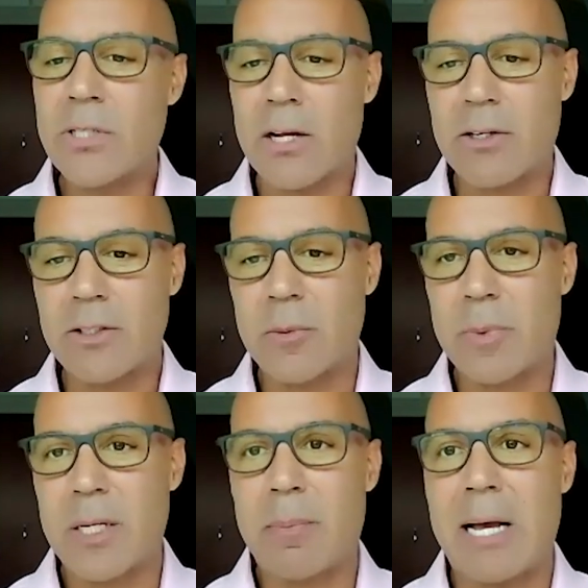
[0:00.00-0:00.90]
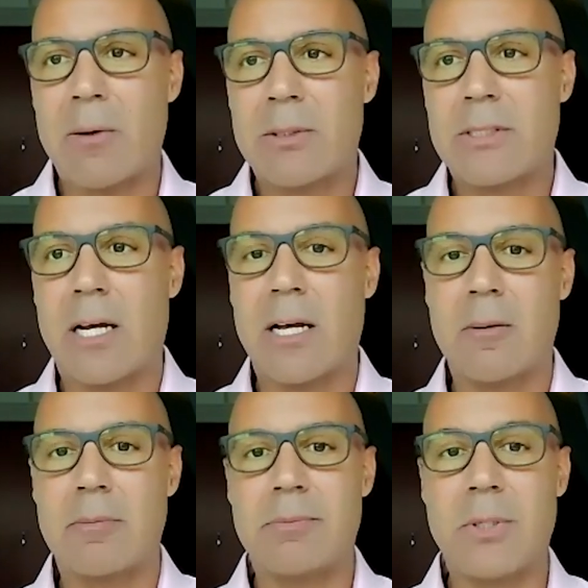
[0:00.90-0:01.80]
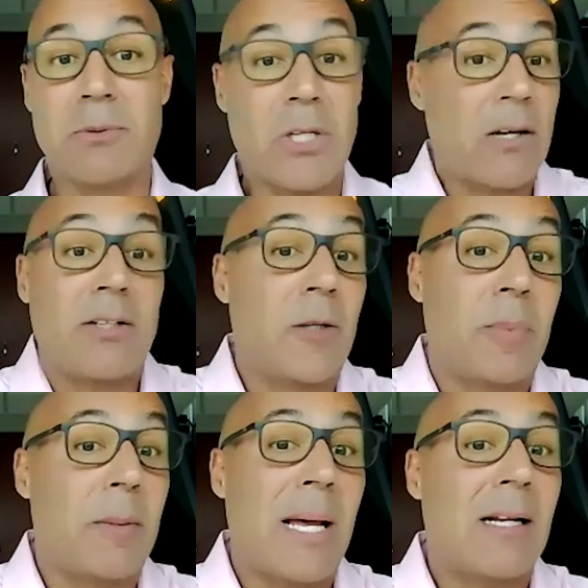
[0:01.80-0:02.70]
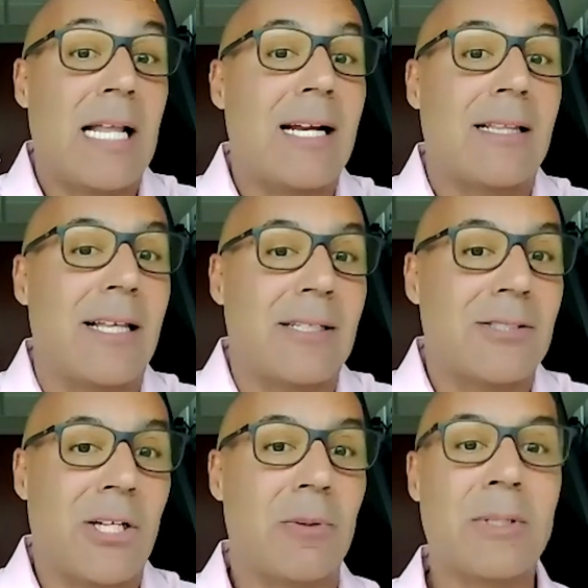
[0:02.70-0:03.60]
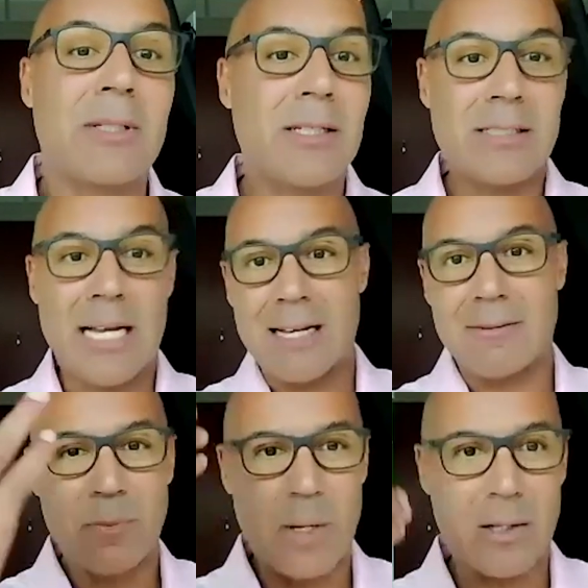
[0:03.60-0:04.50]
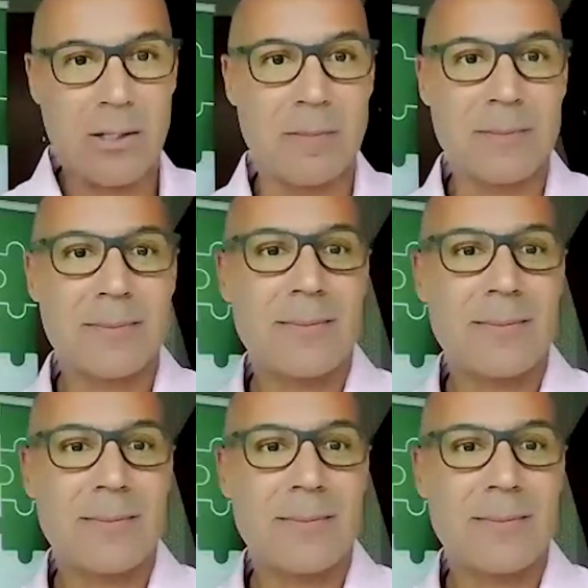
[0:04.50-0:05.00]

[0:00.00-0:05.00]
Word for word: talk a little bit about uh, you know talk a little bit about a lot of things. So Todd, welcome.